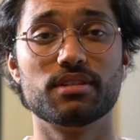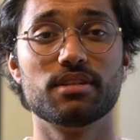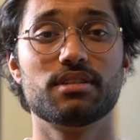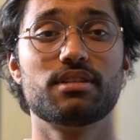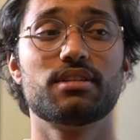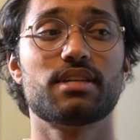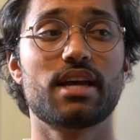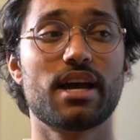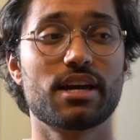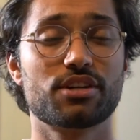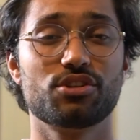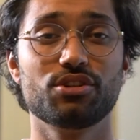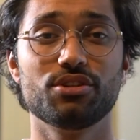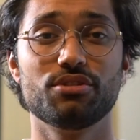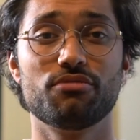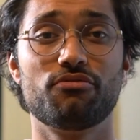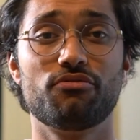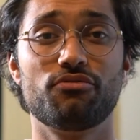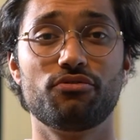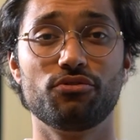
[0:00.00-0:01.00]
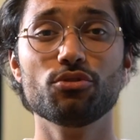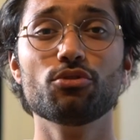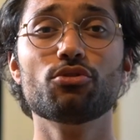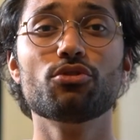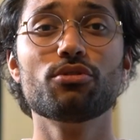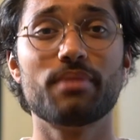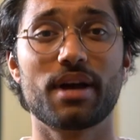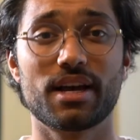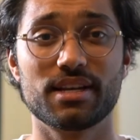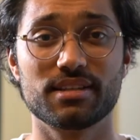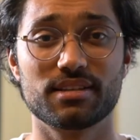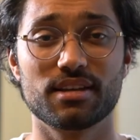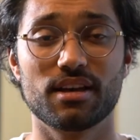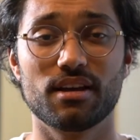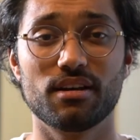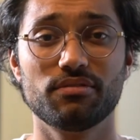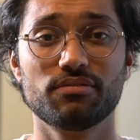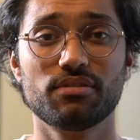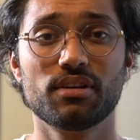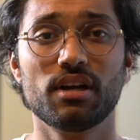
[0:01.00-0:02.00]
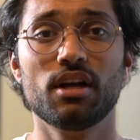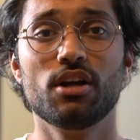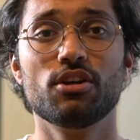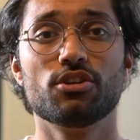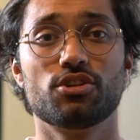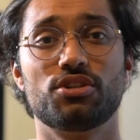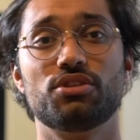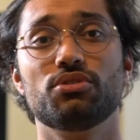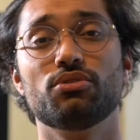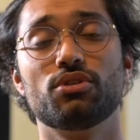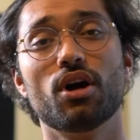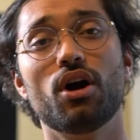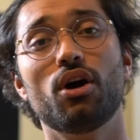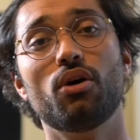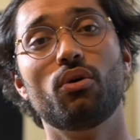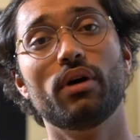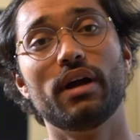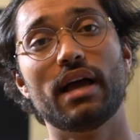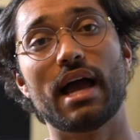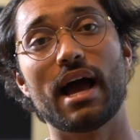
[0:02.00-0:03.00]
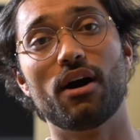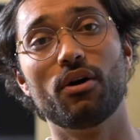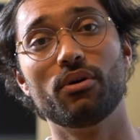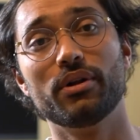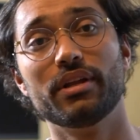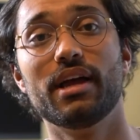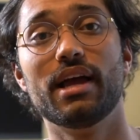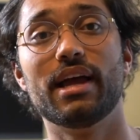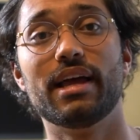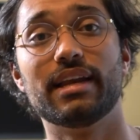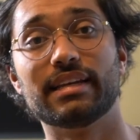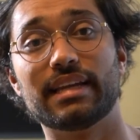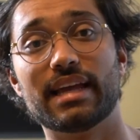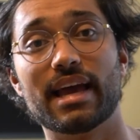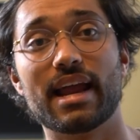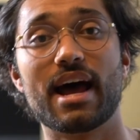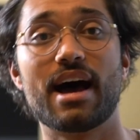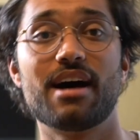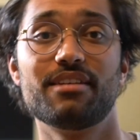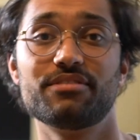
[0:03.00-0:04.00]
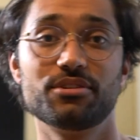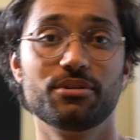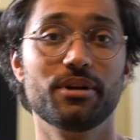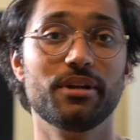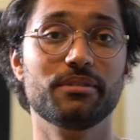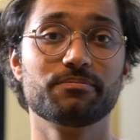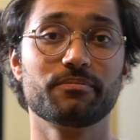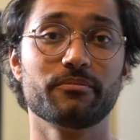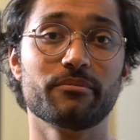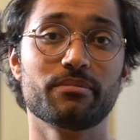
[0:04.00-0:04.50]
Does this actually fuel myself to go out and get after it?